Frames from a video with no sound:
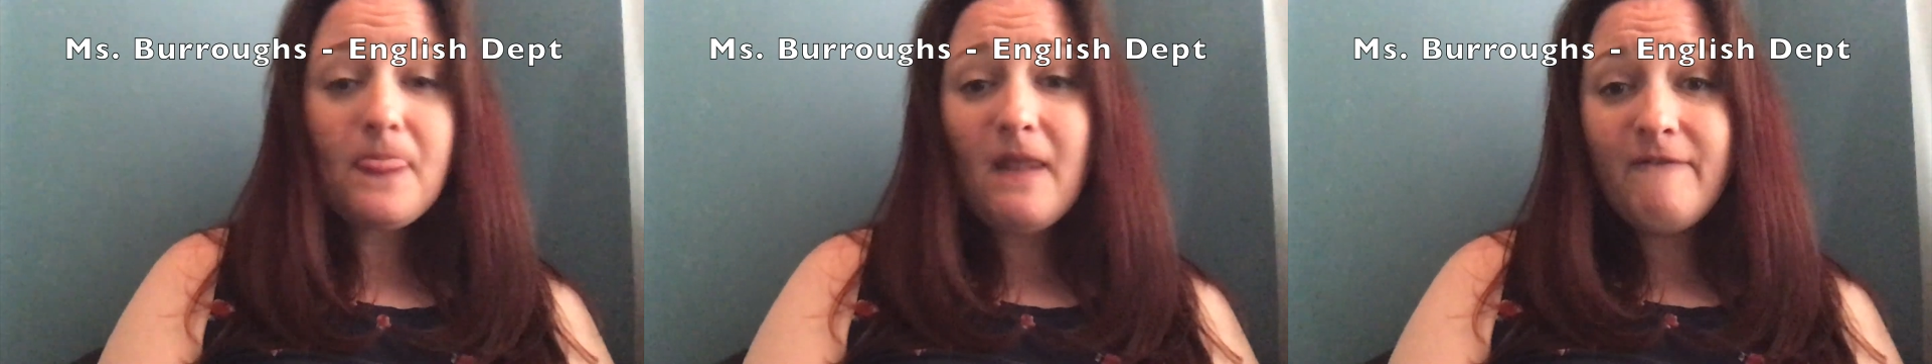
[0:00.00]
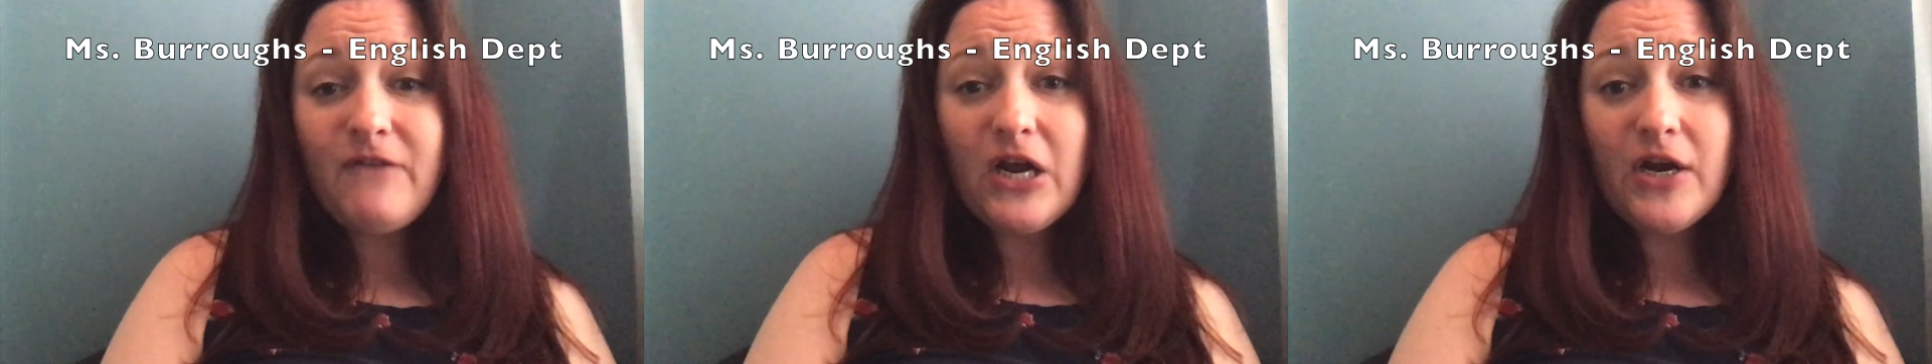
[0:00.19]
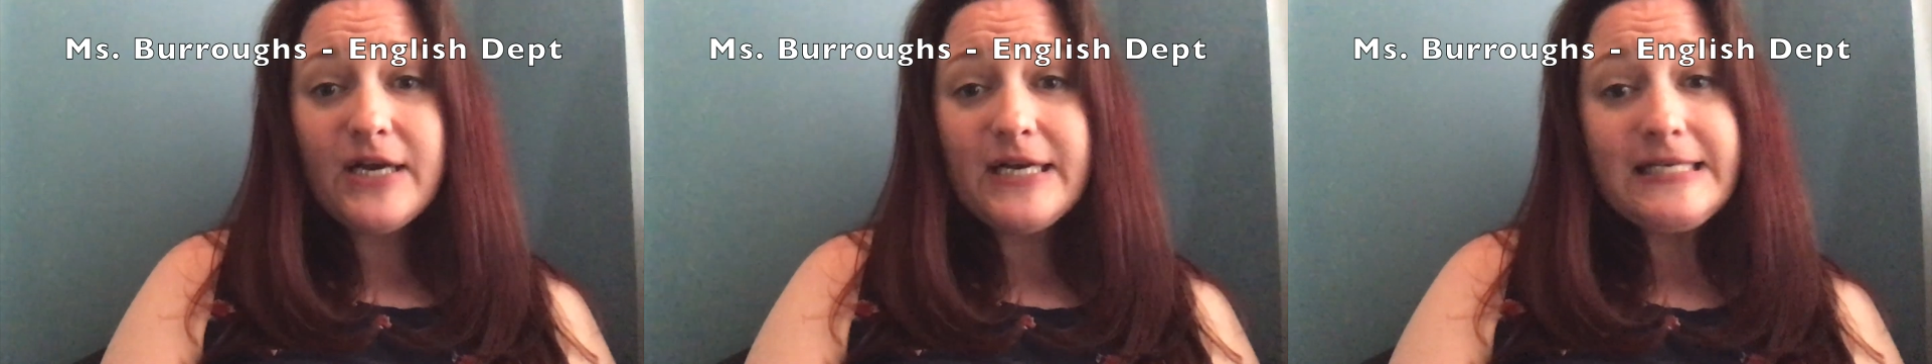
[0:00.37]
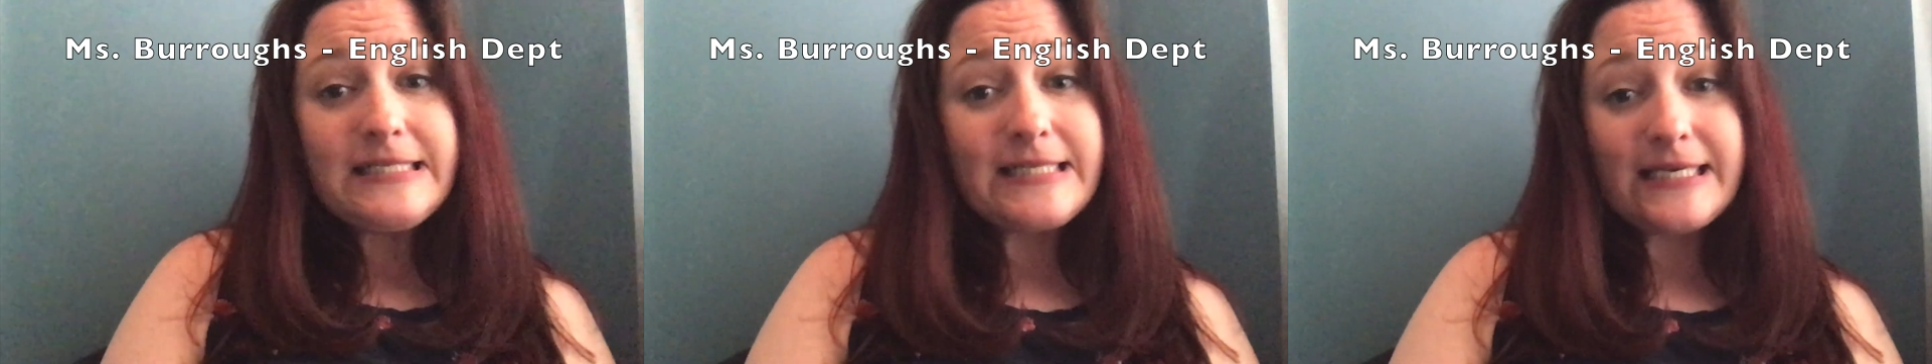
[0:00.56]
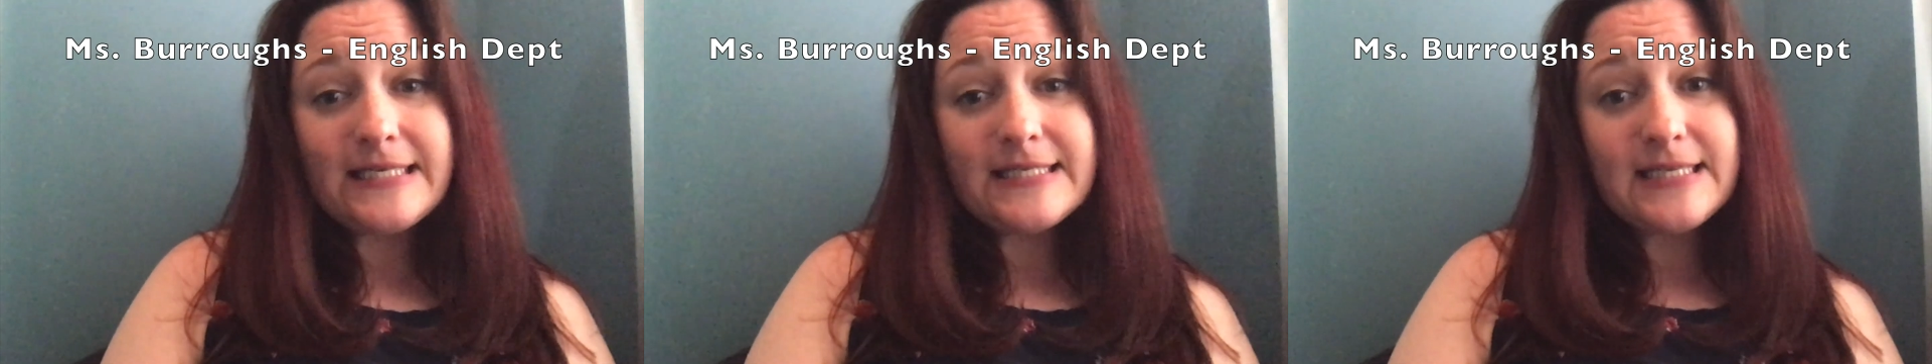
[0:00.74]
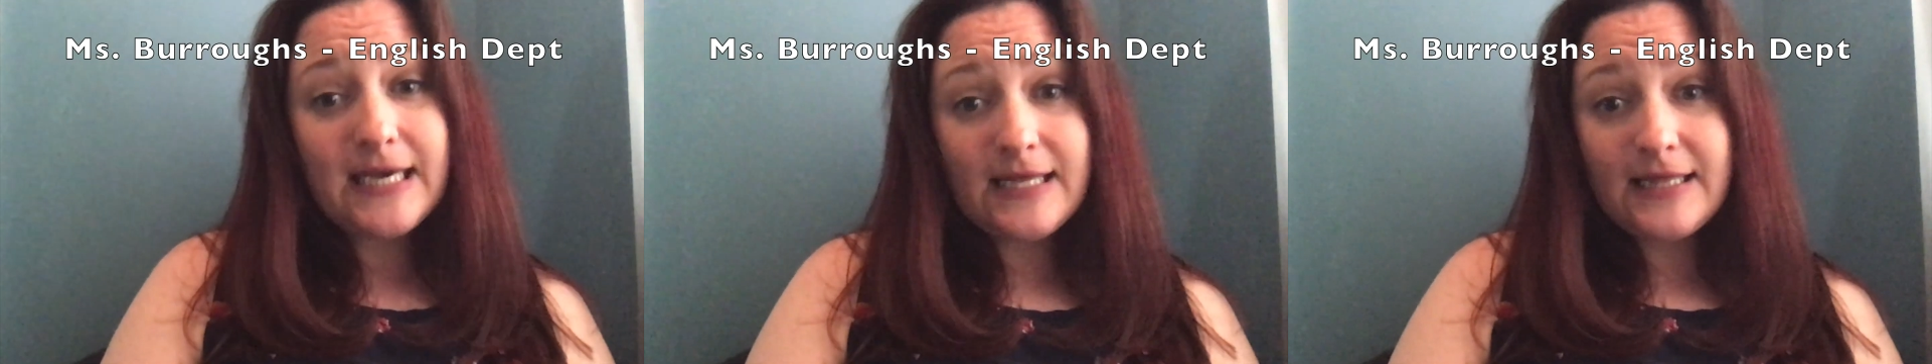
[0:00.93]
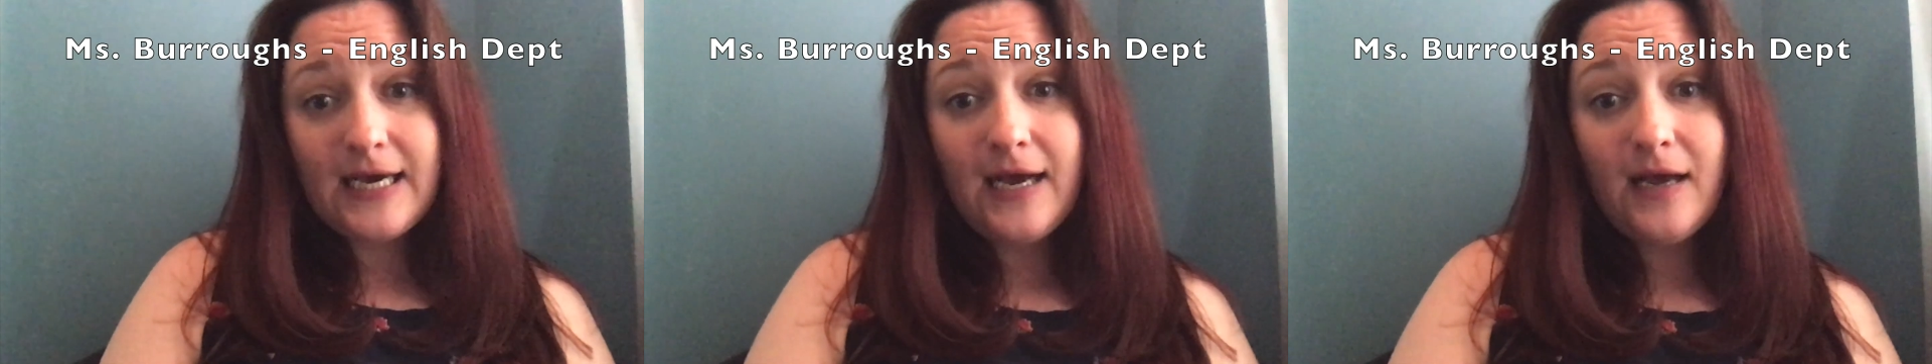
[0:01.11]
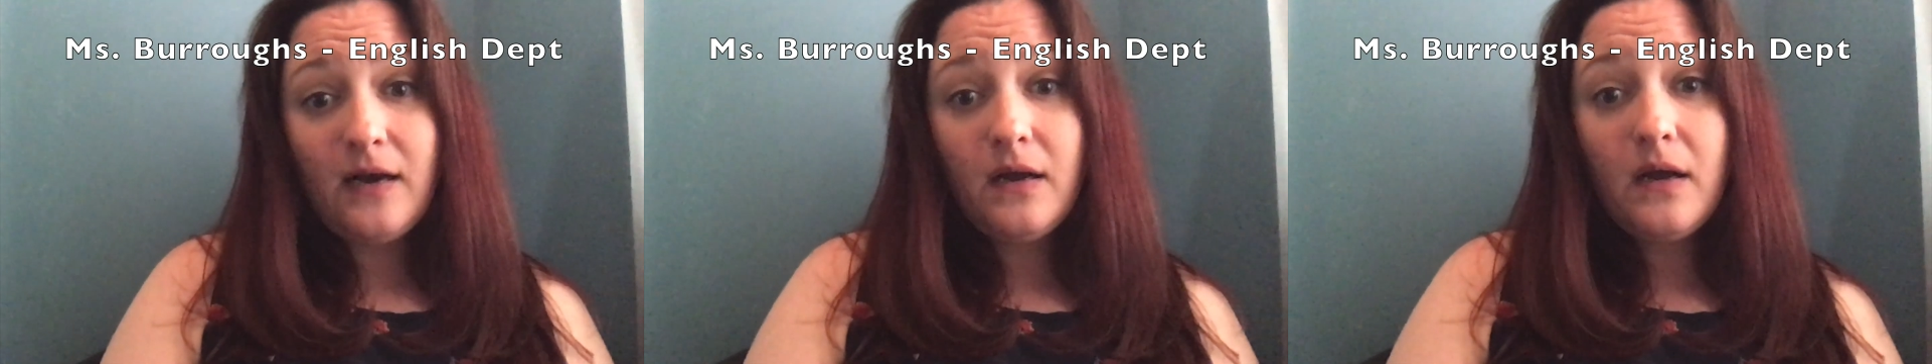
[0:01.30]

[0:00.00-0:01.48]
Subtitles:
various things like that.